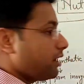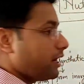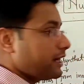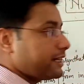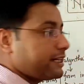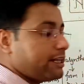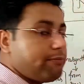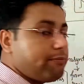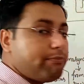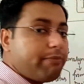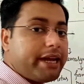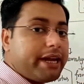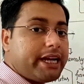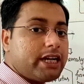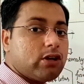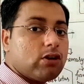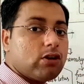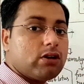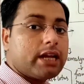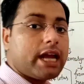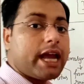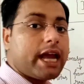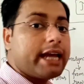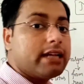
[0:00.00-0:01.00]
are depend
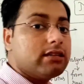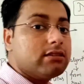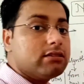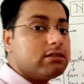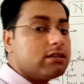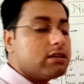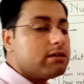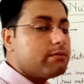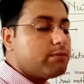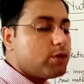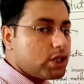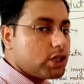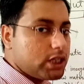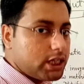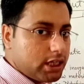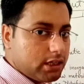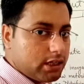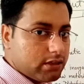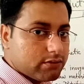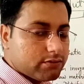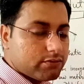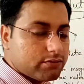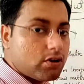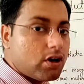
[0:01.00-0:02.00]
on another
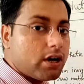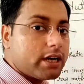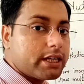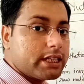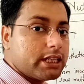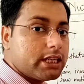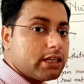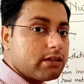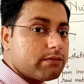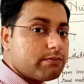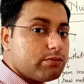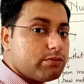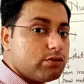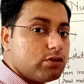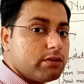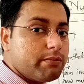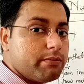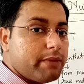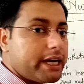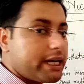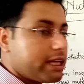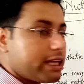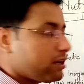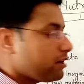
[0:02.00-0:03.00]
body for their food
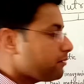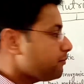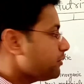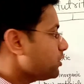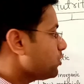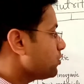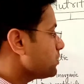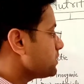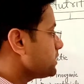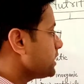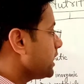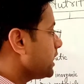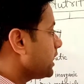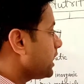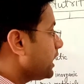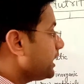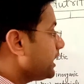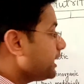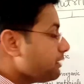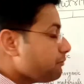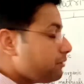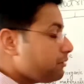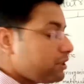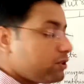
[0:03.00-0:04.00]
material, because they are
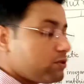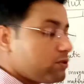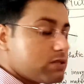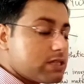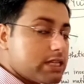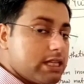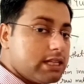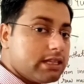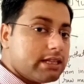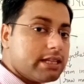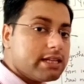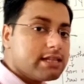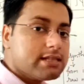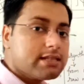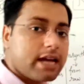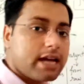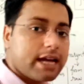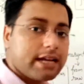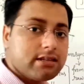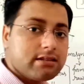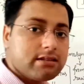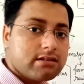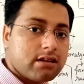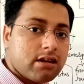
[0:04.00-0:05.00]
unable to
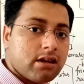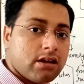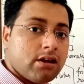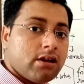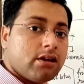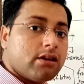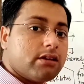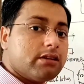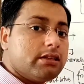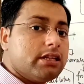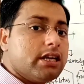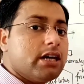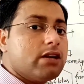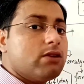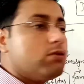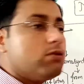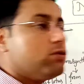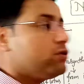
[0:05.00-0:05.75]
synthesize their